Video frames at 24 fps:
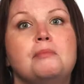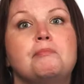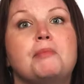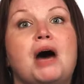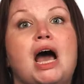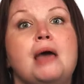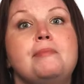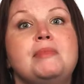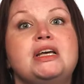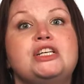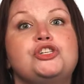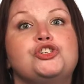
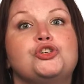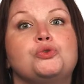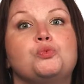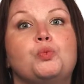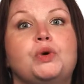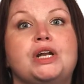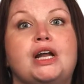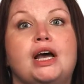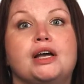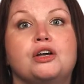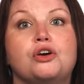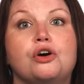My mission
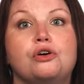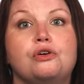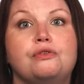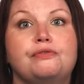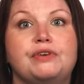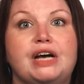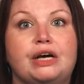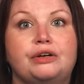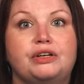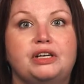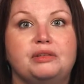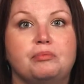when I
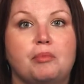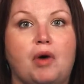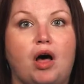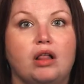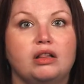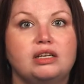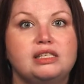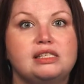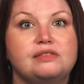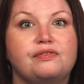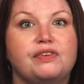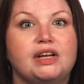co-founded
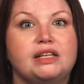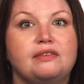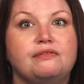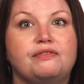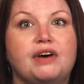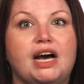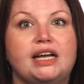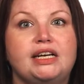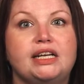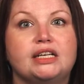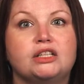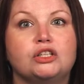Molly's Fund
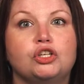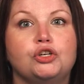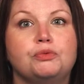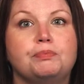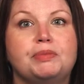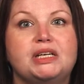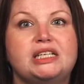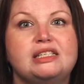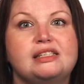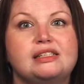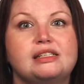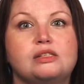Fighting
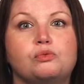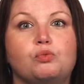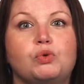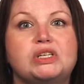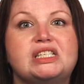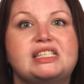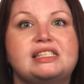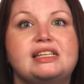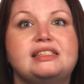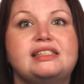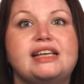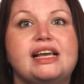Lupus
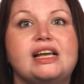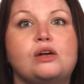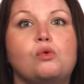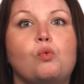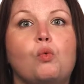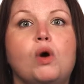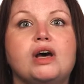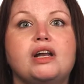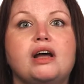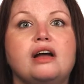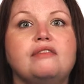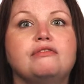was to take
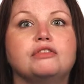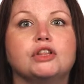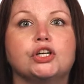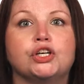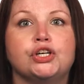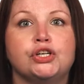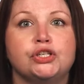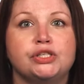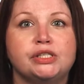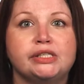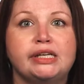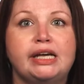what I've
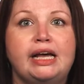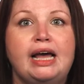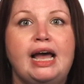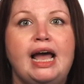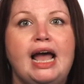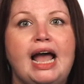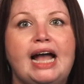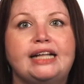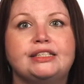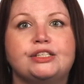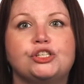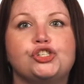learned
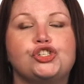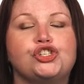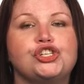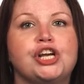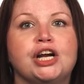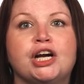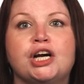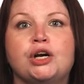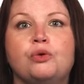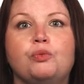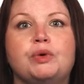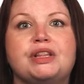and to
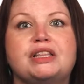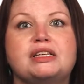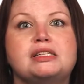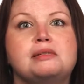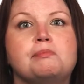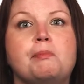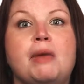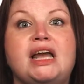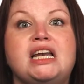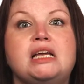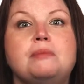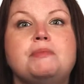share it with as
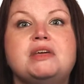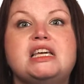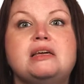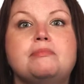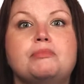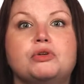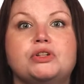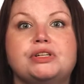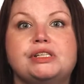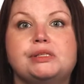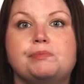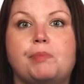many
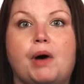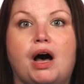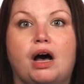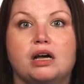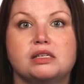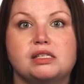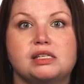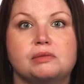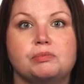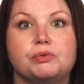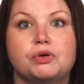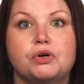people as
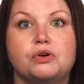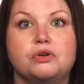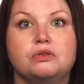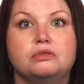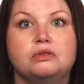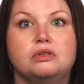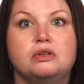possible.